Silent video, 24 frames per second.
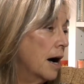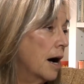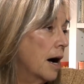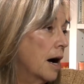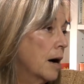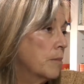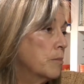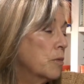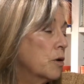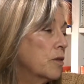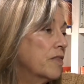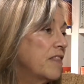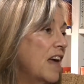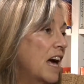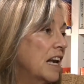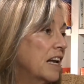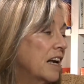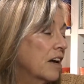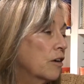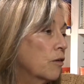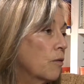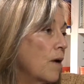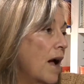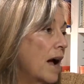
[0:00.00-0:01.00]
um, that
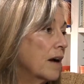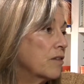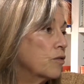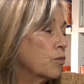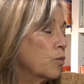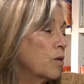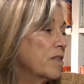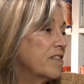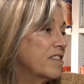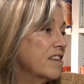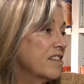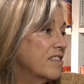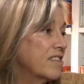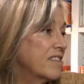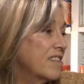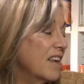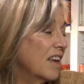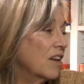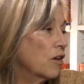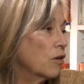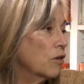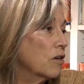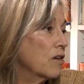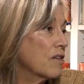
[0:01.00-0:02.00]
interacts with this
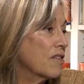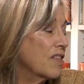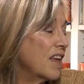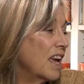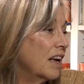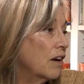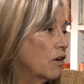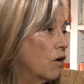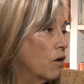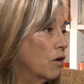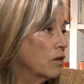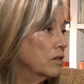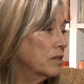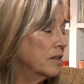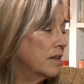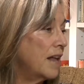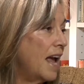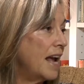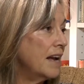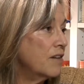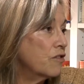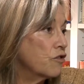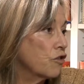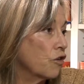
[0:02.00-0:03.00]
singular thing called
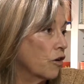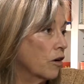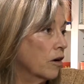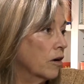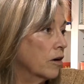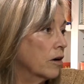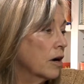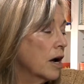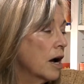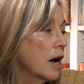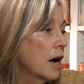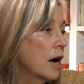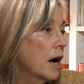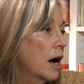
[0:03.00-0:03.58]
nature,